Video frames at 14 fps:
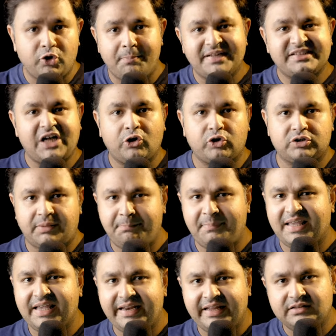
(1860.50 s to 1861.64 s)
you miss out on the
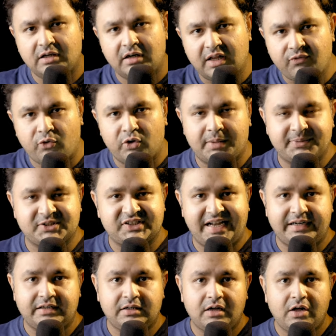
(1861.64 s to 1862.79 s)
beginning 30,
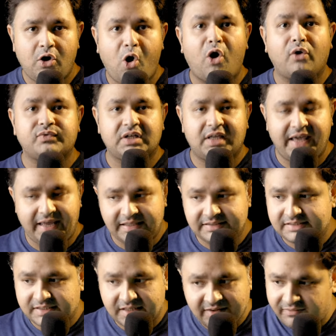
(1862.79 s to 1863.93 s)
40% of the
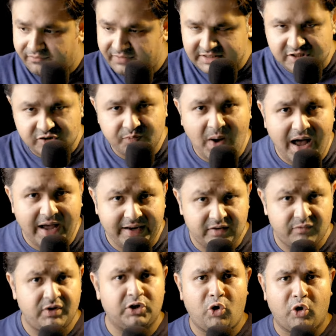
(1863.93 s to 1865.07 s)
gains which is fine.
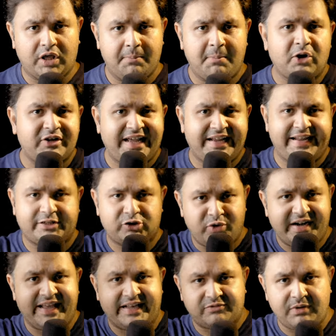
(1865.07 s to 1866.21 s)
We're talking about 10x,
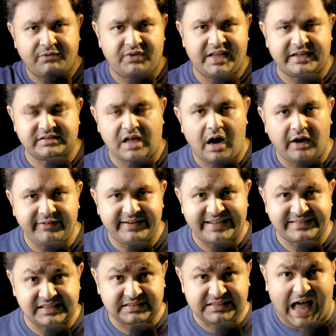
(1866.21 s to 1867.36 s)
20x, 50x,
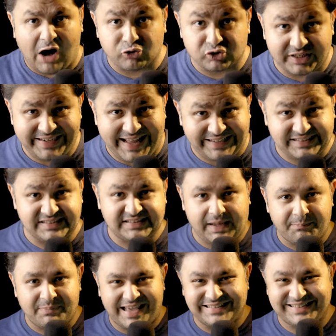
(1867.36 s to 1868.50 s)
100x, 1000x in
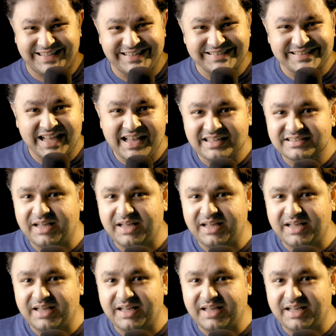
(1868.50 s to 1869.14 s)
some cases.